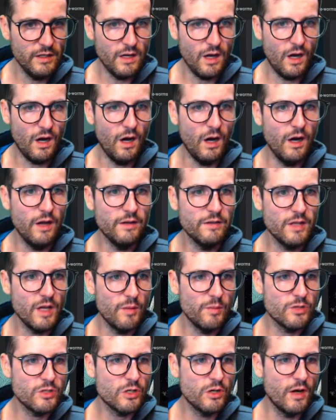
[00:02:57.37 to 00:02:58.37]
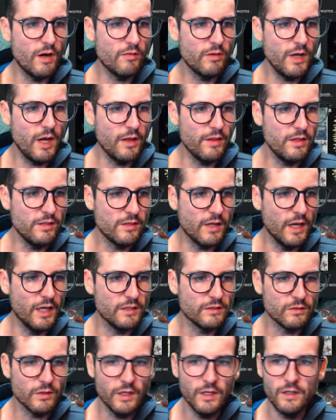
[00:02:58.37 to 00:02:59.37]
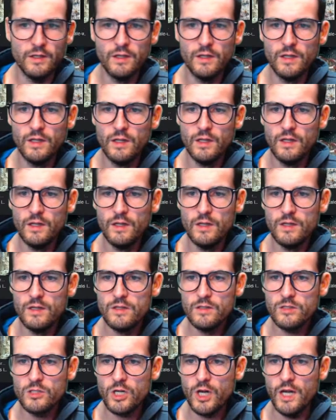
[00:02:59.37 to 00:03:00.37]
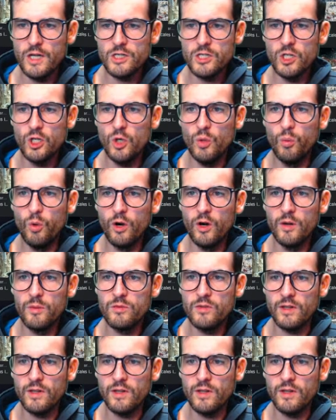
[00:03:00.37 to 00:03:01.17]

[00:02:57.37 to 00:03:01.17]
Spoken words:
hot temperature ever. Yeah, these guys, right? Giant tube worms,